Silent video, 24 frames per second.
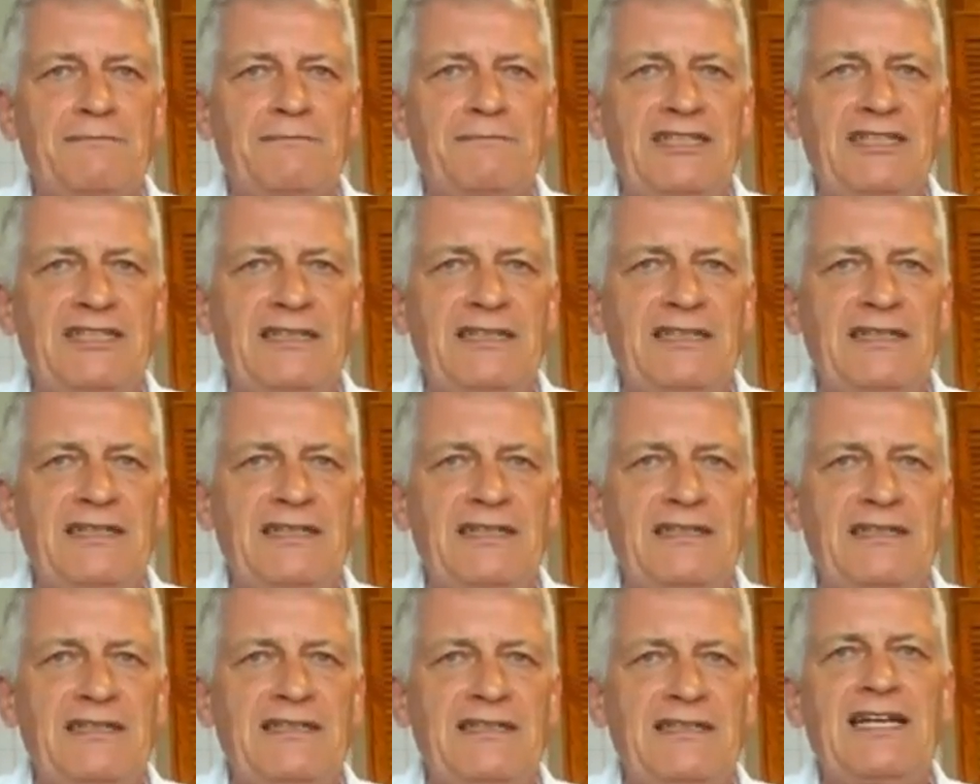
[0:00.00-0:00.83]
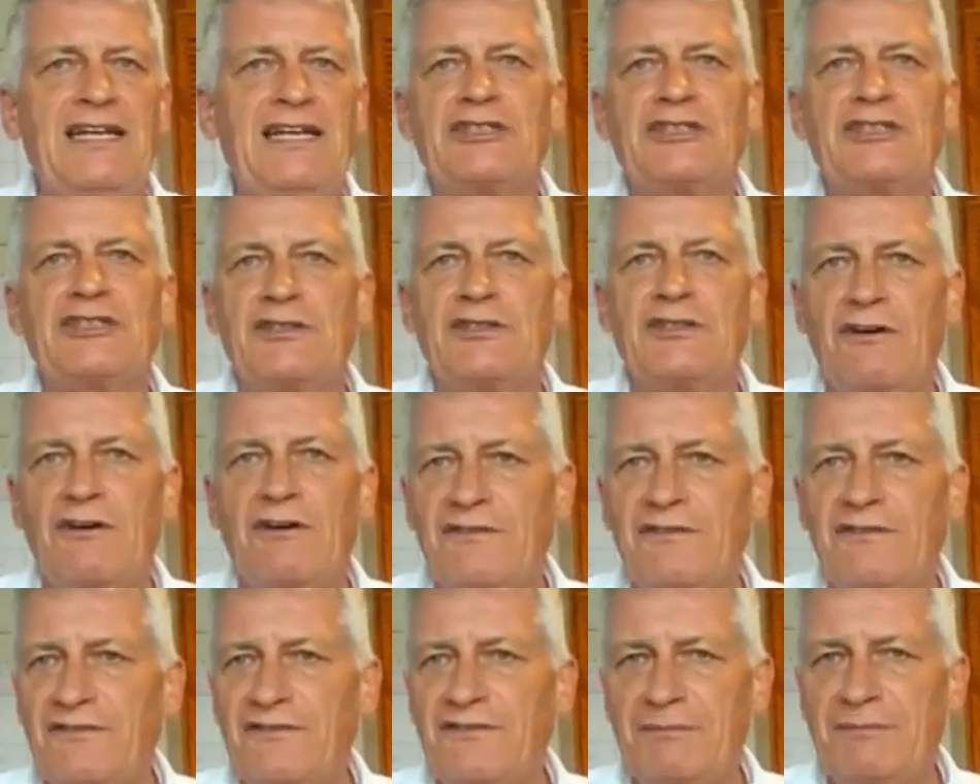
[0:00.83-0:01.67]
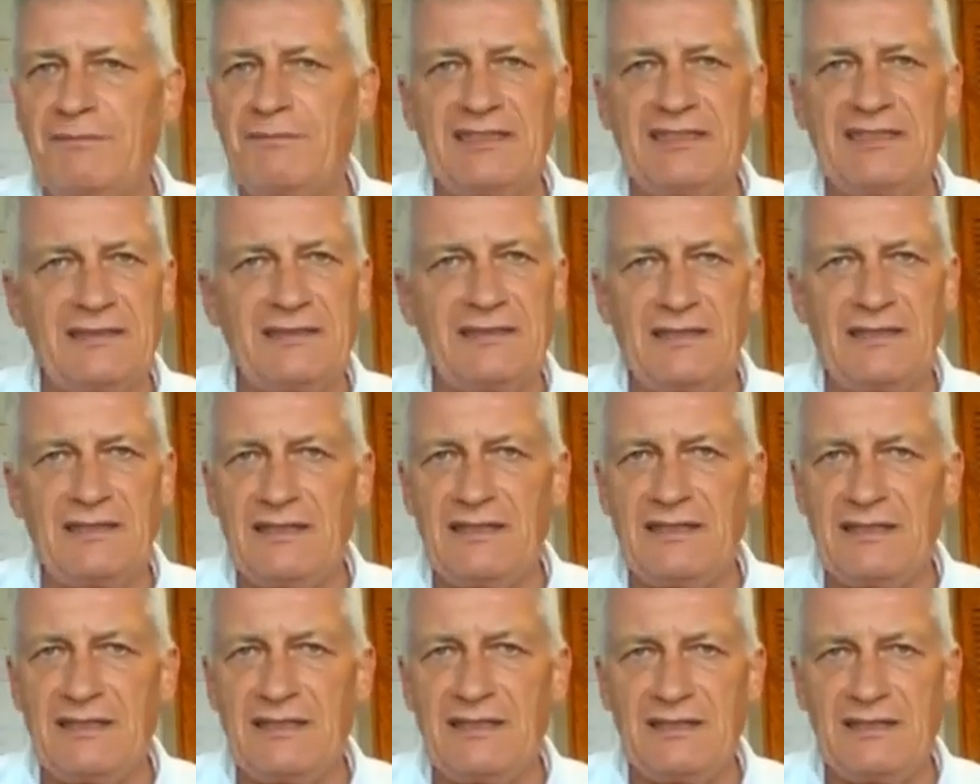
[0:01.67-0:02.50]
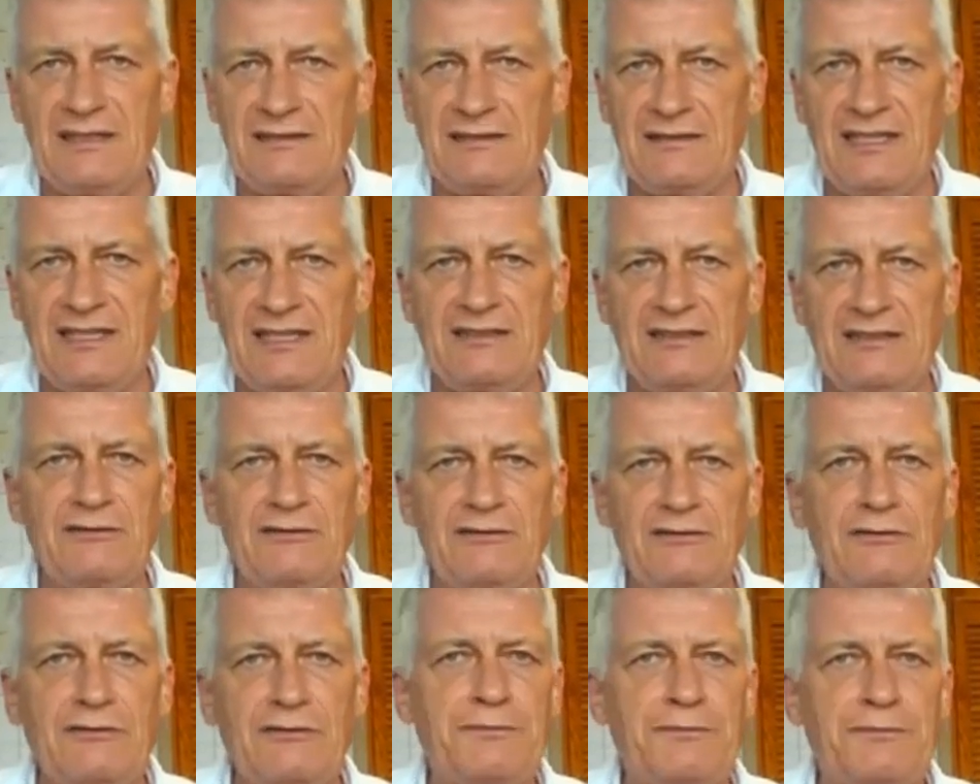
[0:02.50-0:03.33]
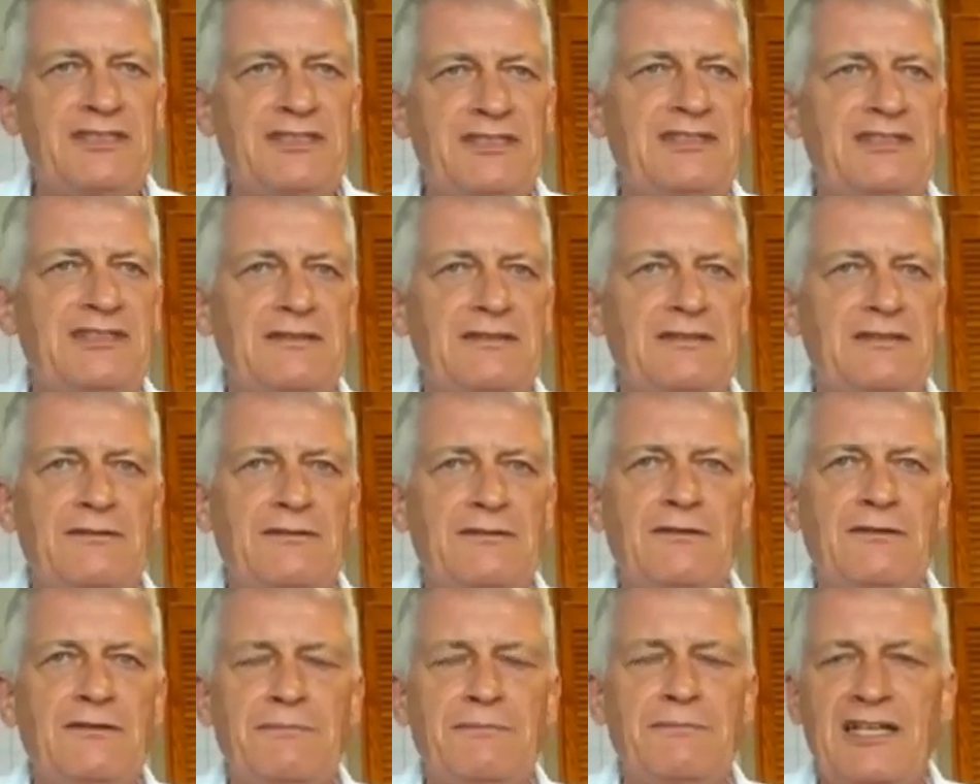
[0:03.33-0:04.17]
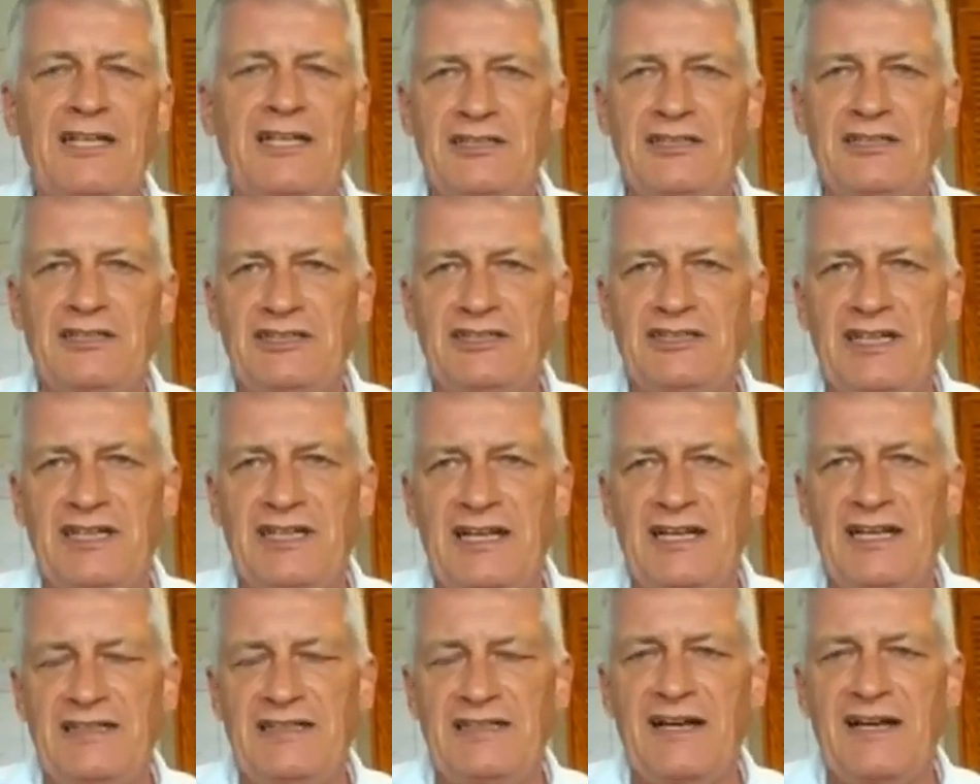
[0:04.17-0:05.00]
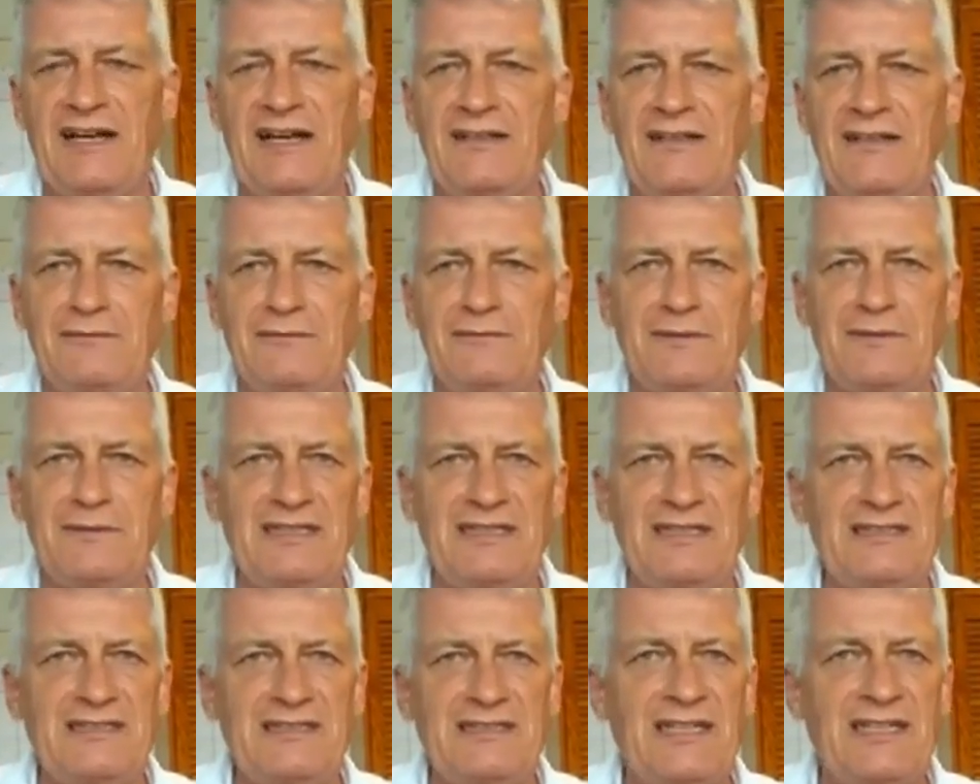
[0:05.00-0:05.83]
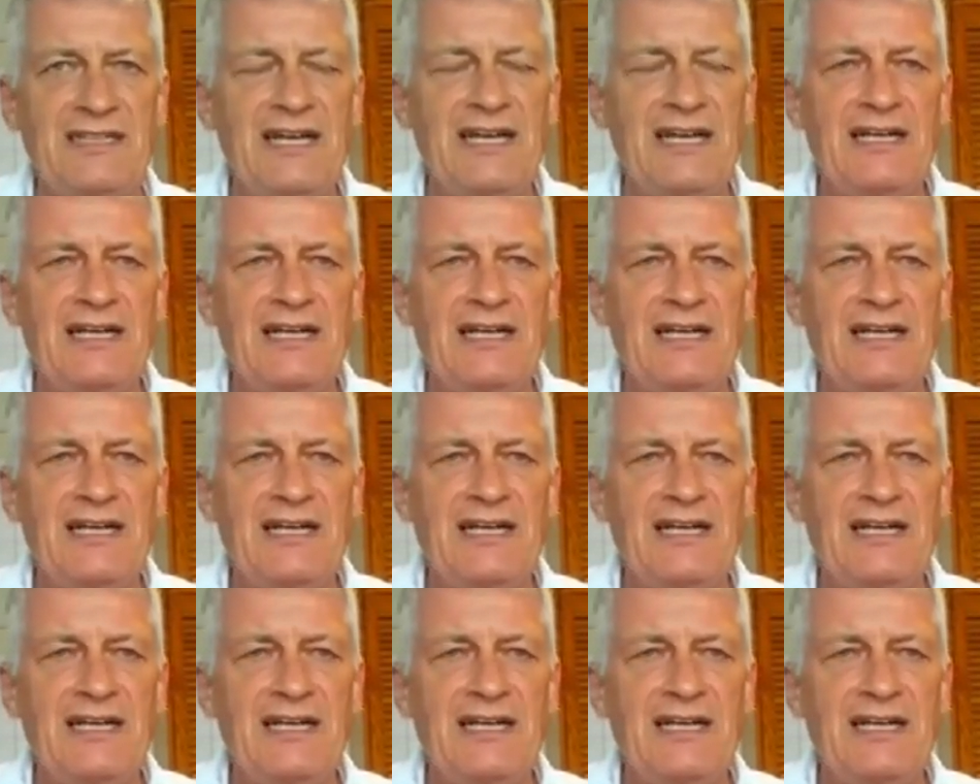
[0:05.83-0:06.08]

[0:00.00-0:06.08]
being in danger of being taken to prison or punished in any other ways.